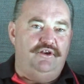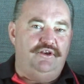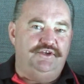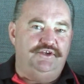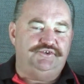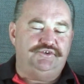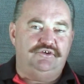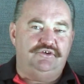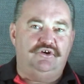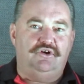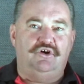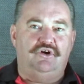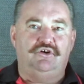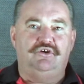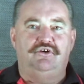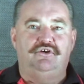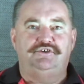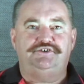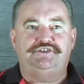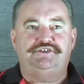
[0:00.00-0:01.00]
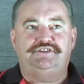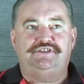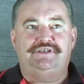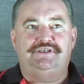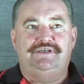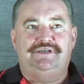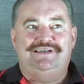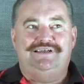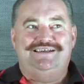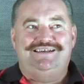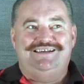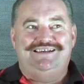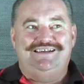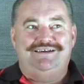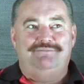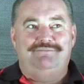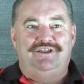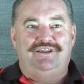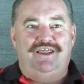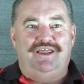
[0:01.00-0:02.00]
And he said, oh gosh, he said,
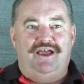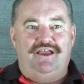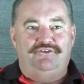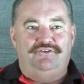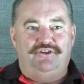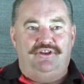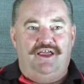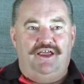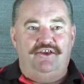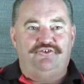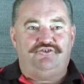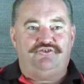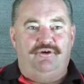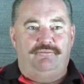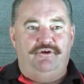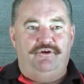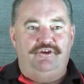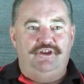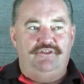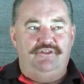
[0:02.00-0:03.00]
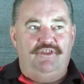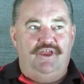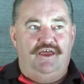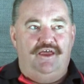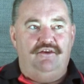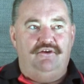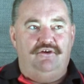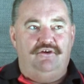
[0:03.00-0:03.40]
the last time I did that,